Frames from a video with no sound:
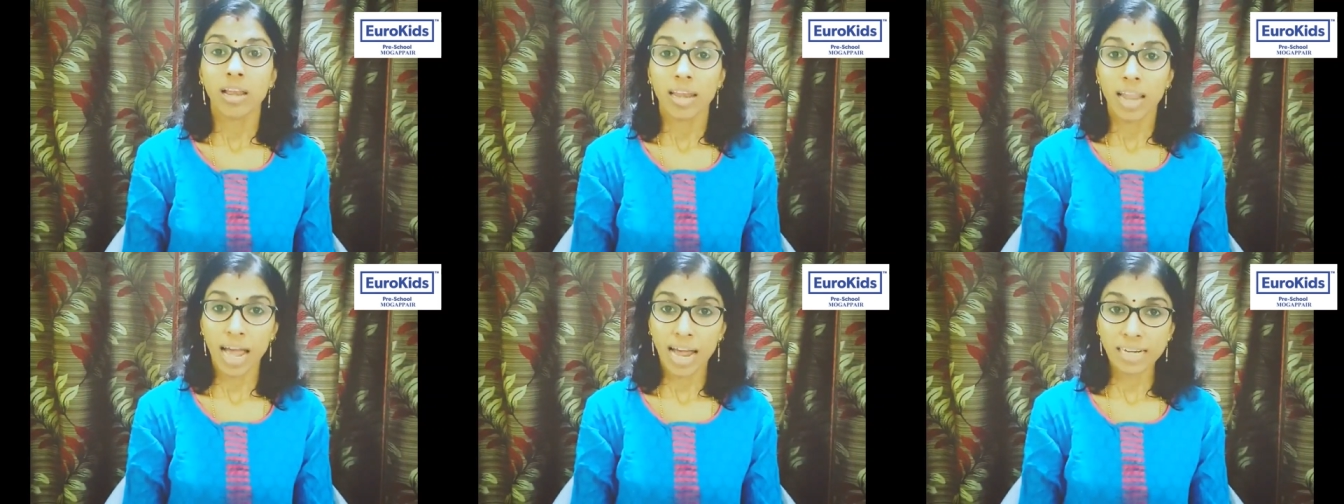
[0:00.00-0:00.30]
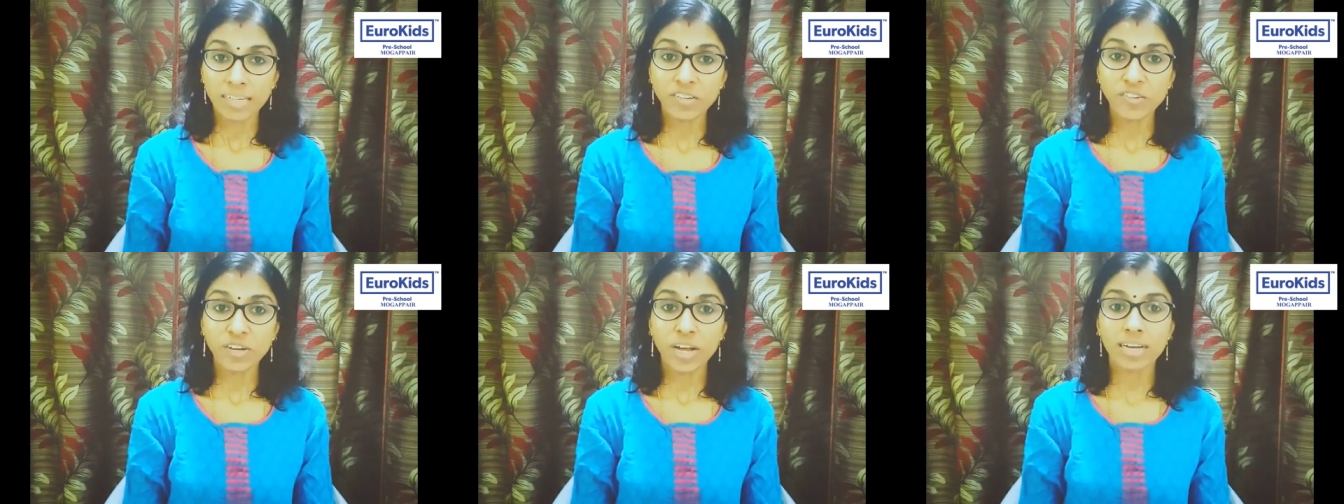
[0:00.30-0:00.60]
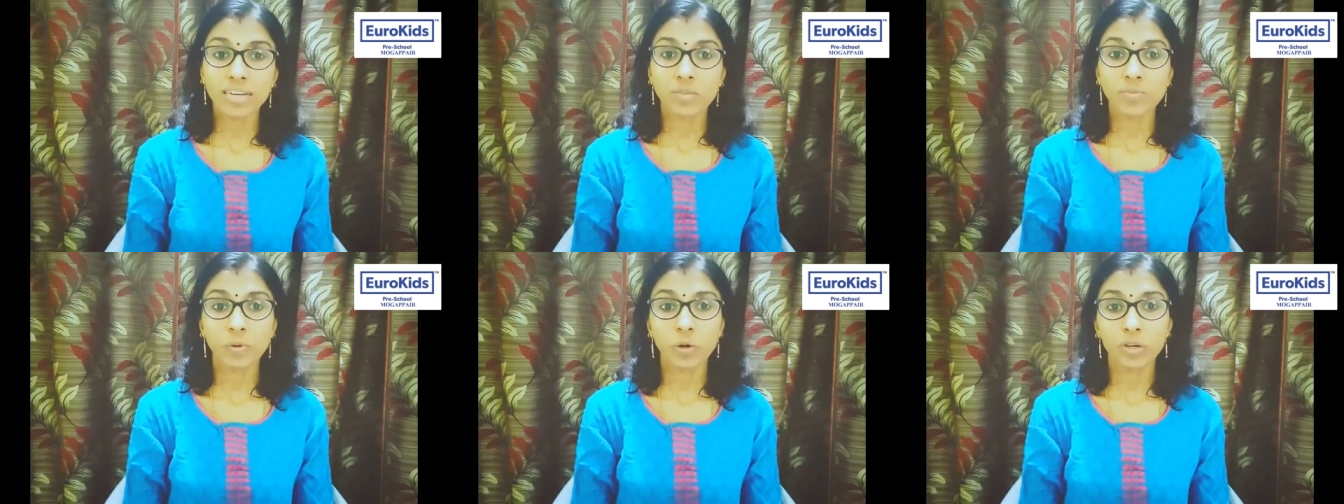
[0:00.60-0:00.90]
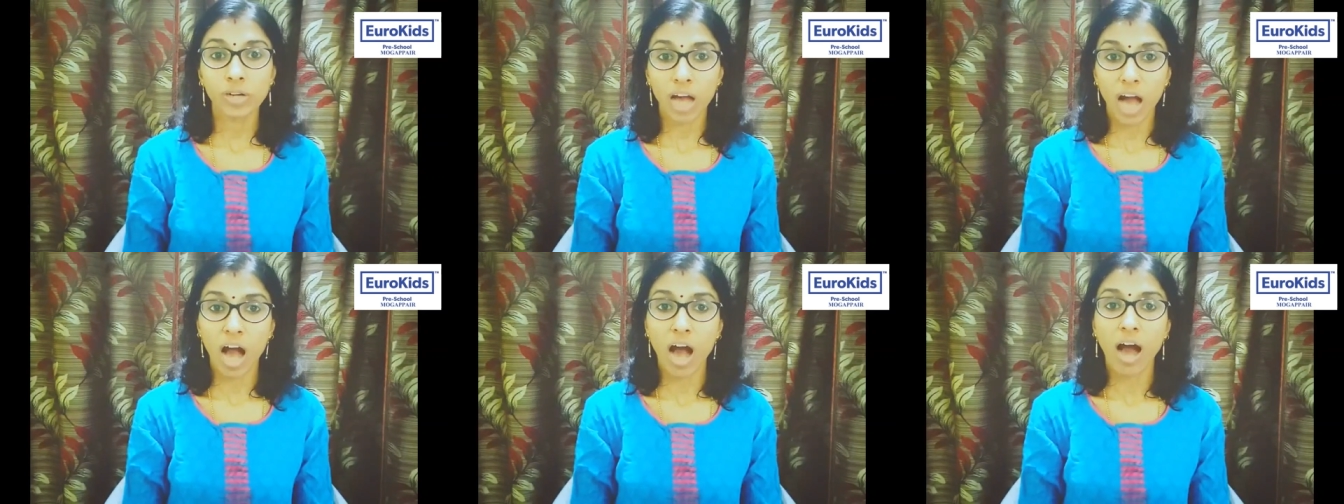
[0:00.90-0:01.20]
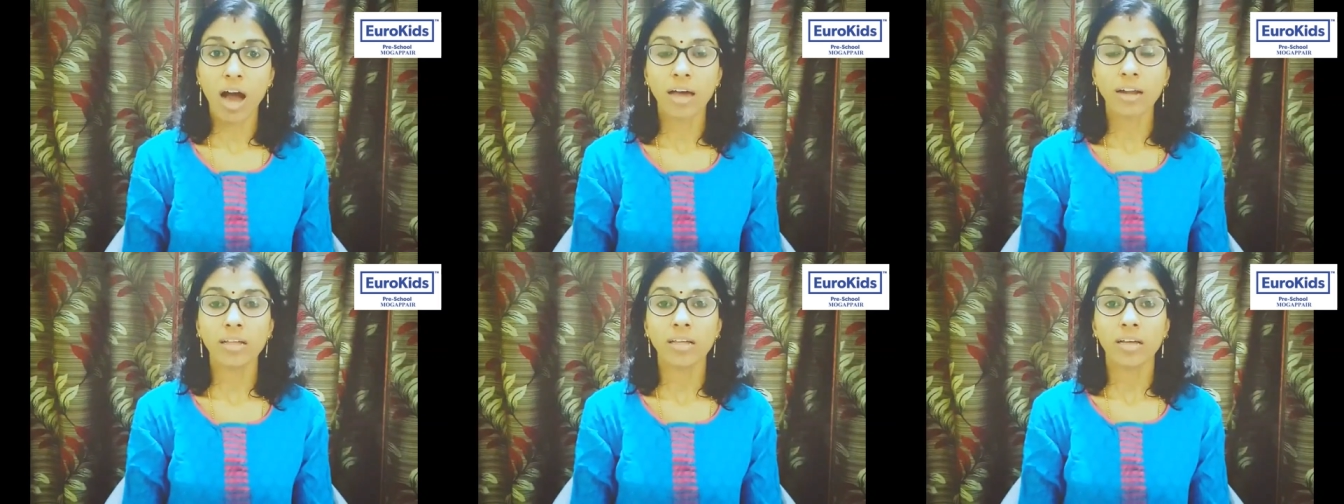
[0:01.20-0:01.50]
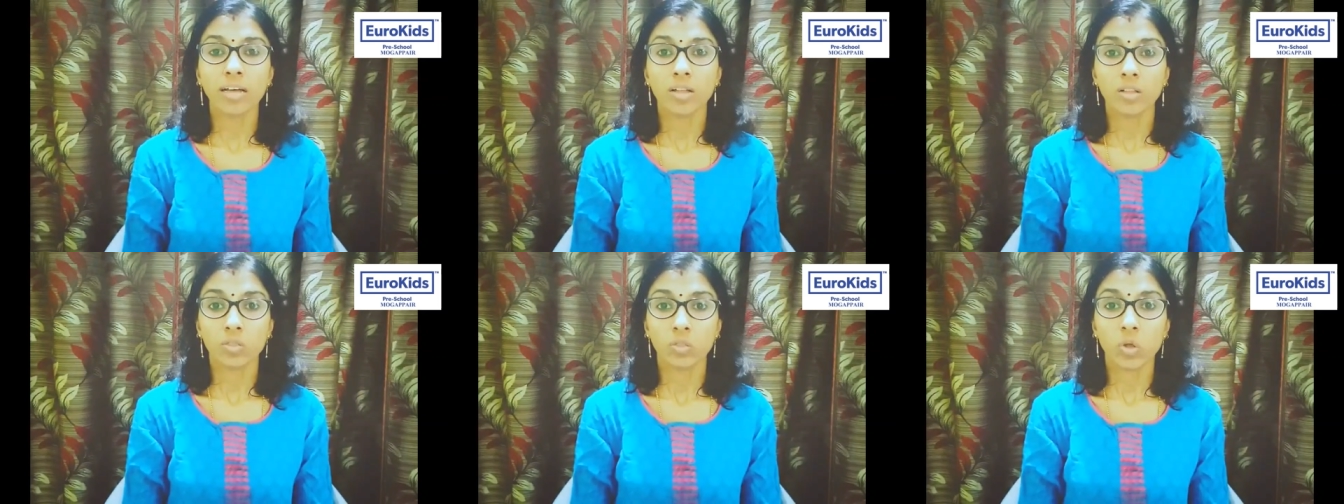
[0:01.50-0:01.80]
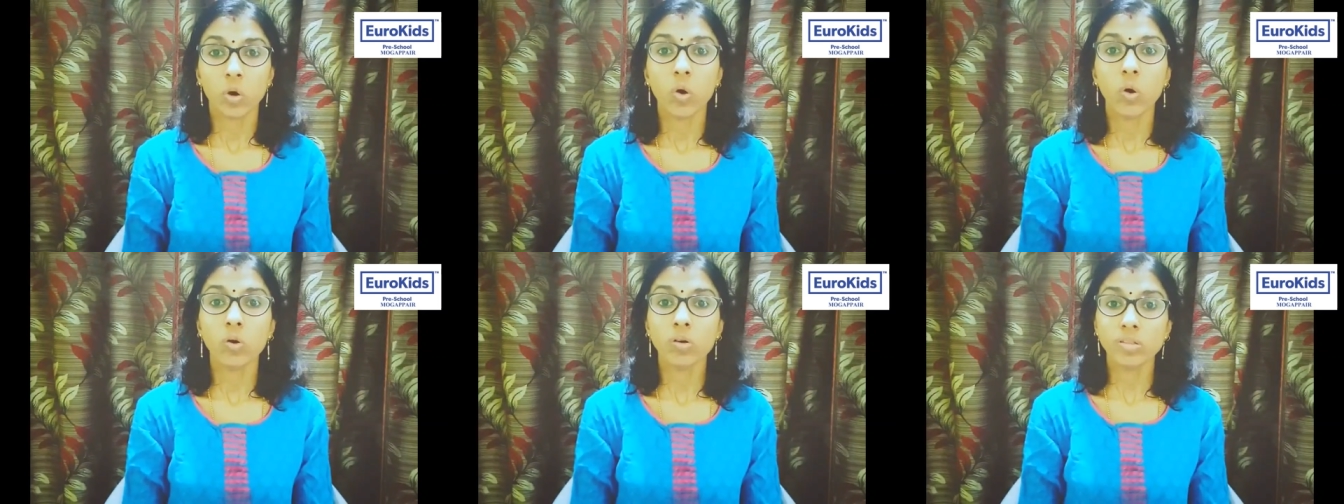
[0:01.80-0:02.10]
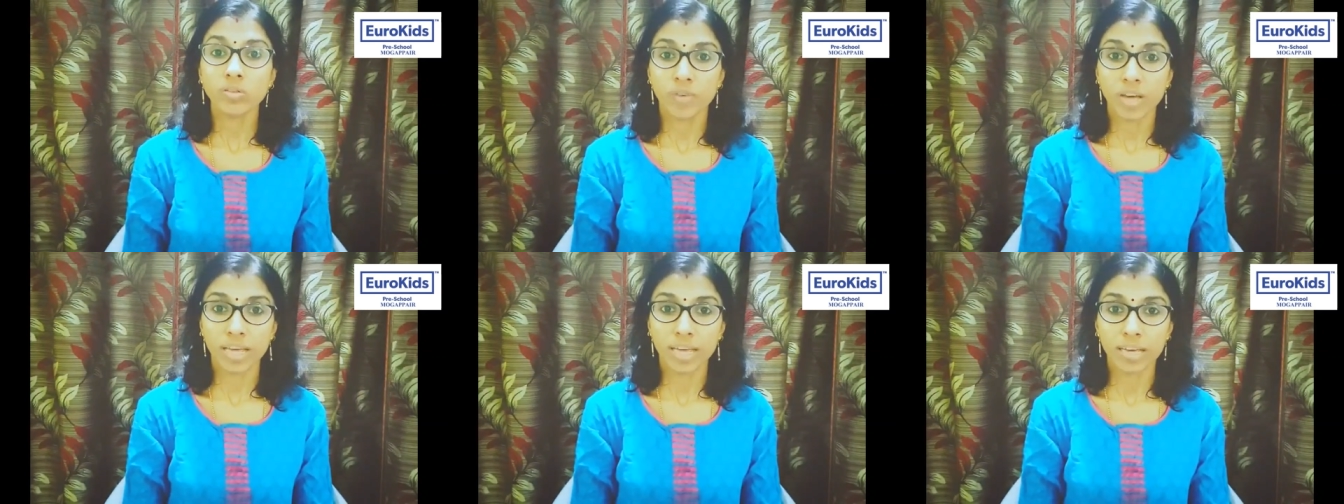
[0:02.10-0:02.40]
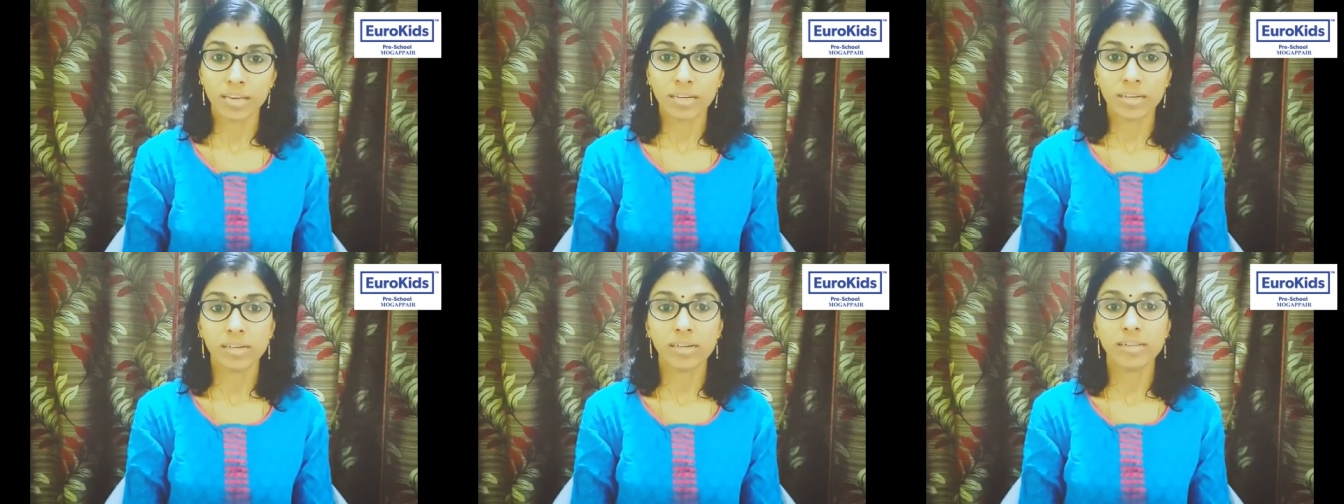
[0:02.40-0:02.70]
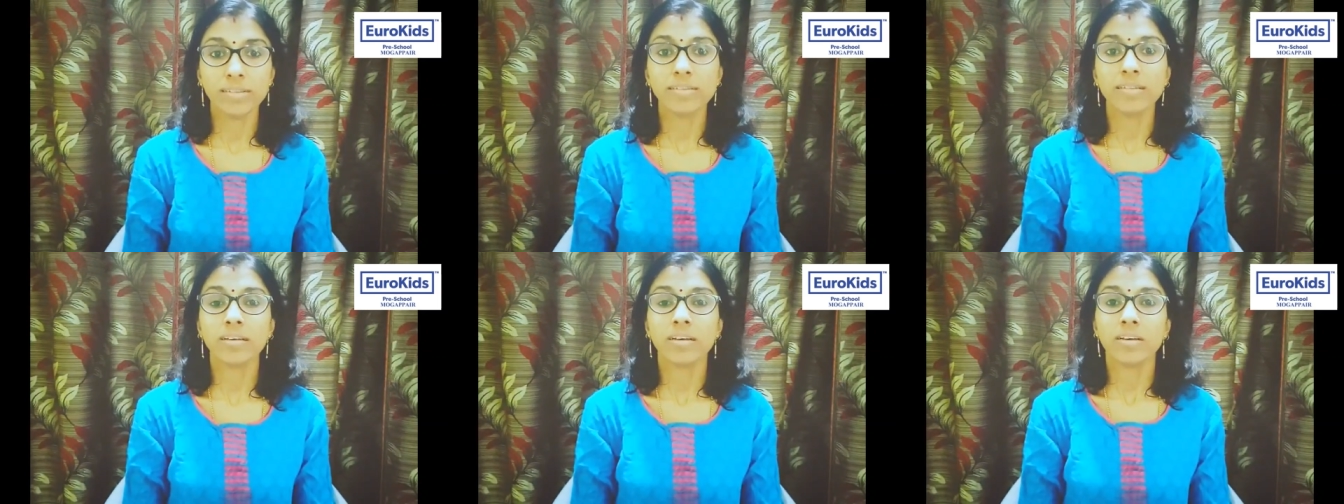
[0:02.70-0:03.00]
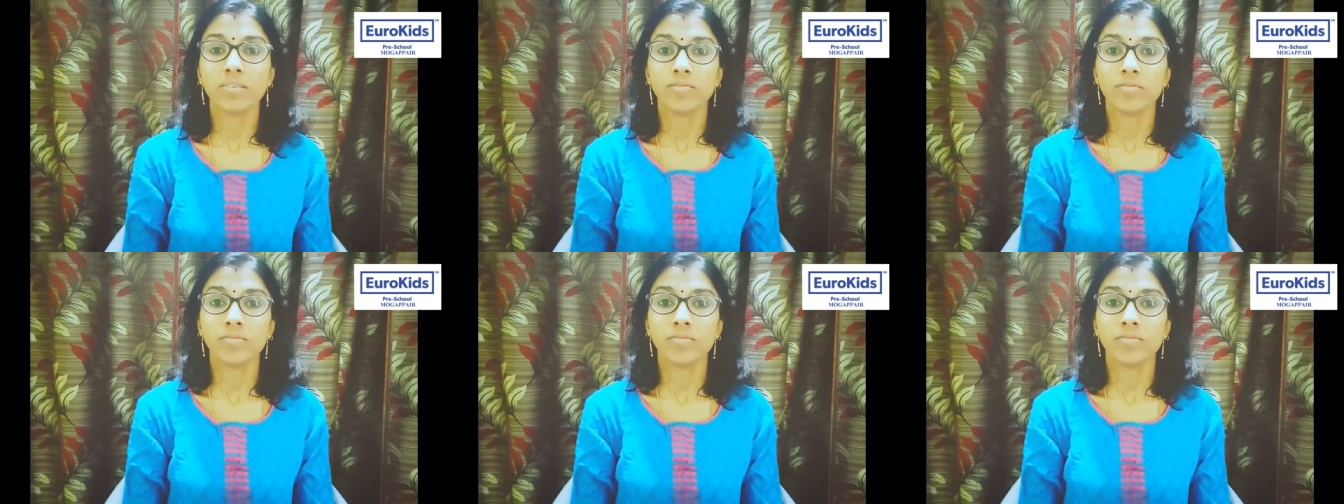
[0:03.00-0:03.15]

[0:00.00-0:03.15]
Land transport are those vehicles